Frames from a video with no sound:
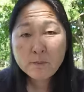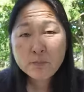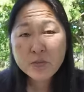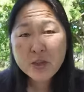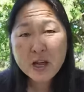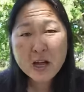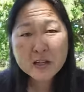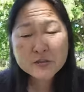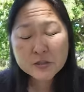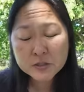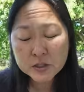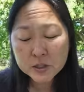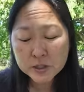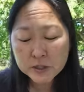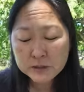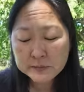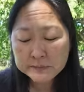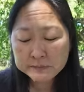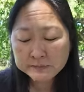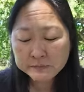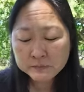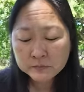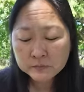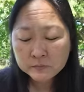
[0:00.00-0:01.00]
That's good.
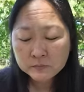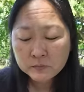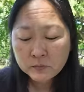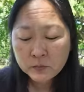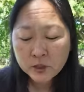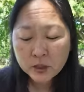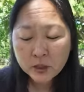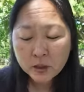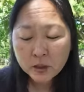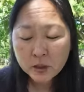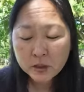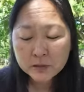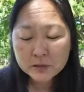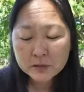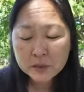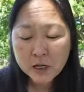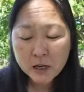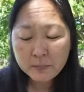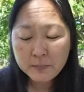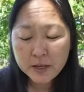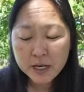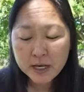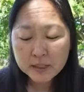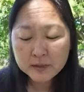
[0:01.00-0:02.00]
It's
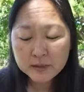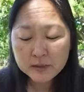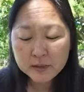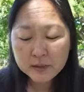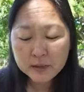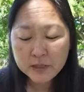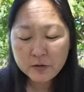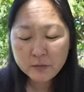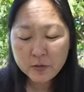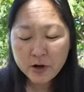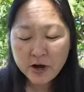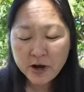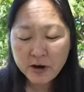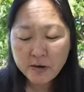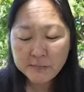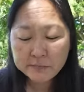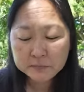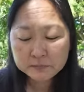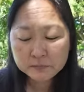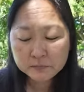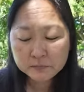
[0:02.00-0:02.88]
not bad in any way.